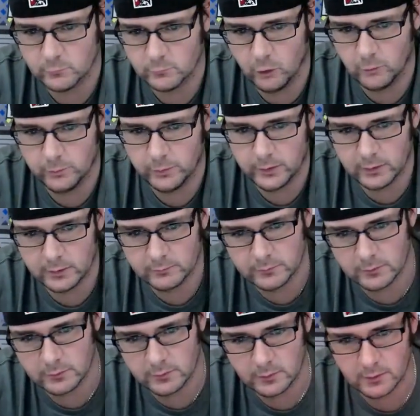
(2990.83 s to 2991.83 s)
Won't be him.
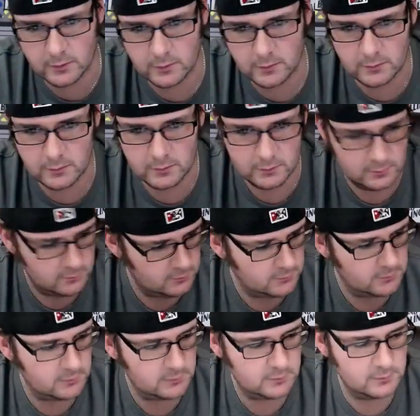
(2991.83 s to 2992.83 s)

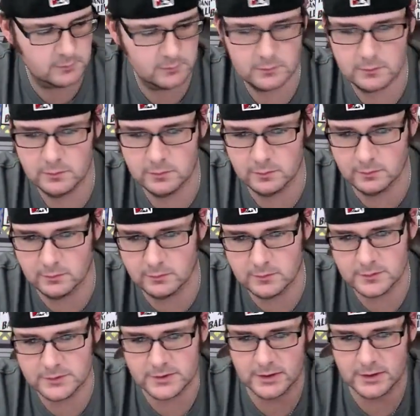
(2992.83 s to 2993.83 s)
Find out
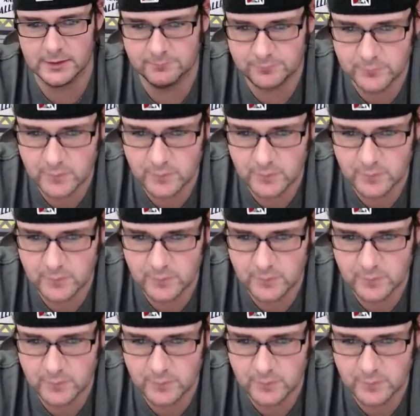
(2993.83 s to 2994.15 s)
if Philly.